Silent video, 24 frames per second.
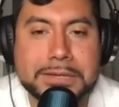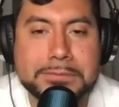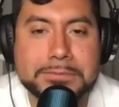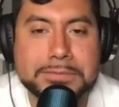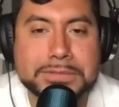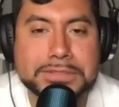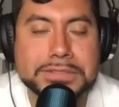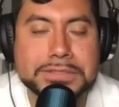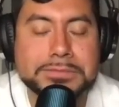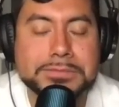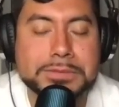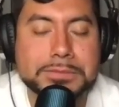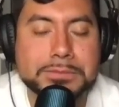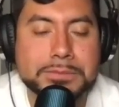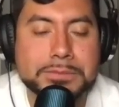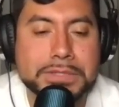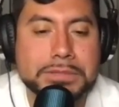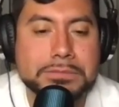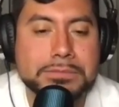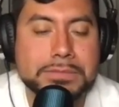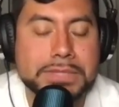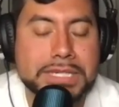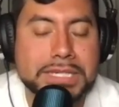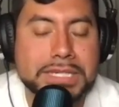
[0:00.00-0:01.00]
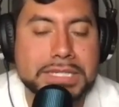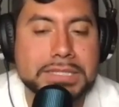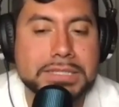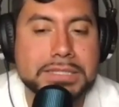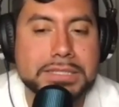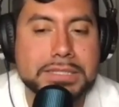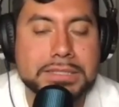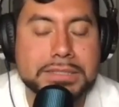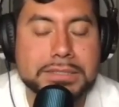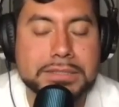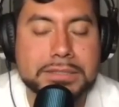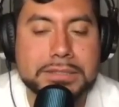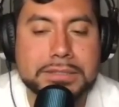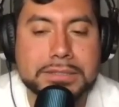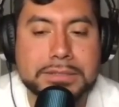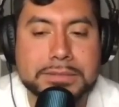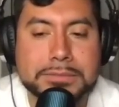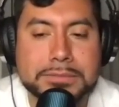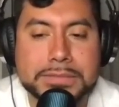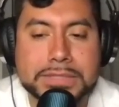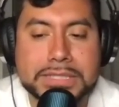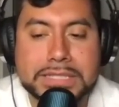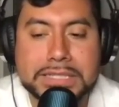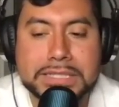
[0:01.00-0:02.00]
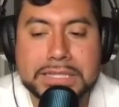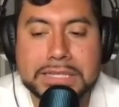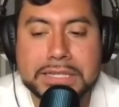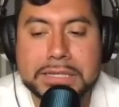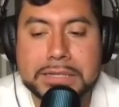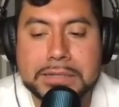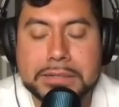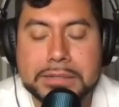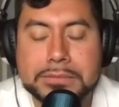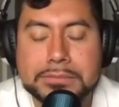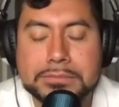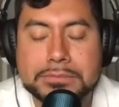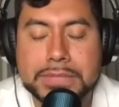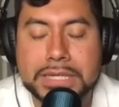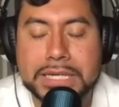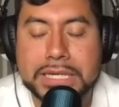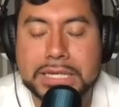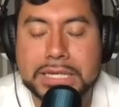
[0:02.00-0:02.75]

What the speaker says: it up a bit, man. And man,